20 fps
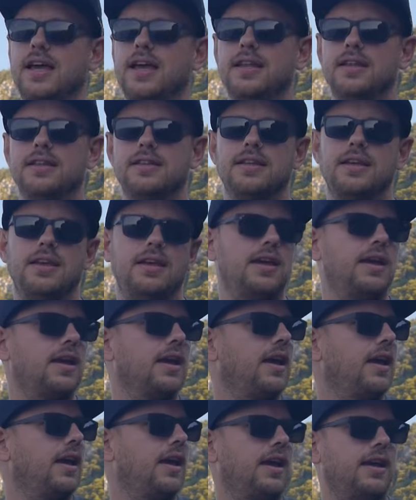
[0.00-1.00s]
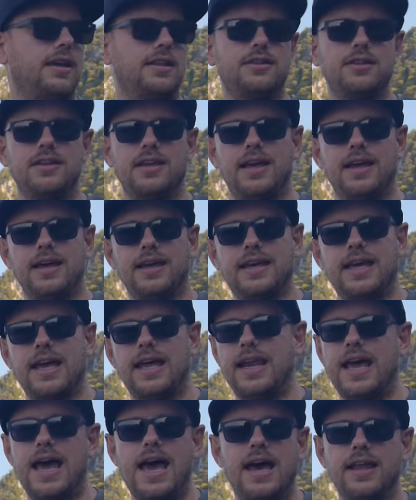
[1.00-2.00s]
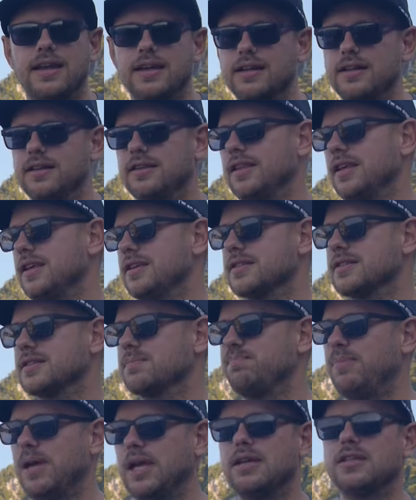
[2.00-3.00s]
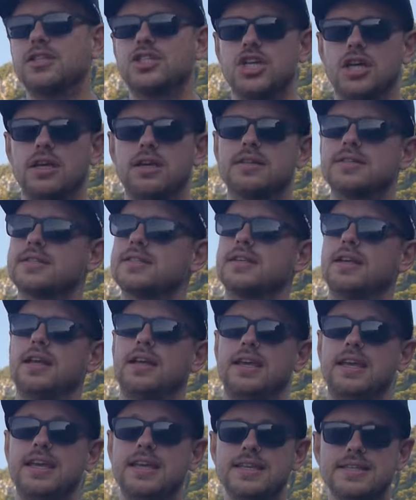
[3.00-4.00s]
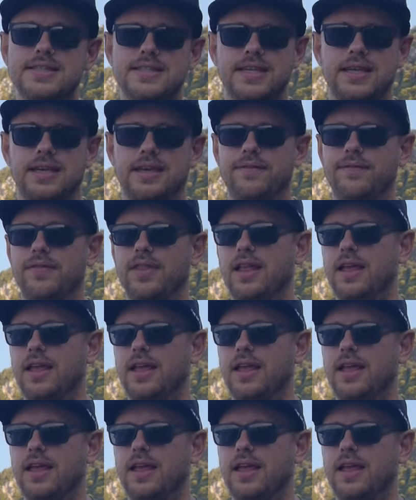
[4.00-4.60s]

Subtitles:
and it can handle these big jigs easy.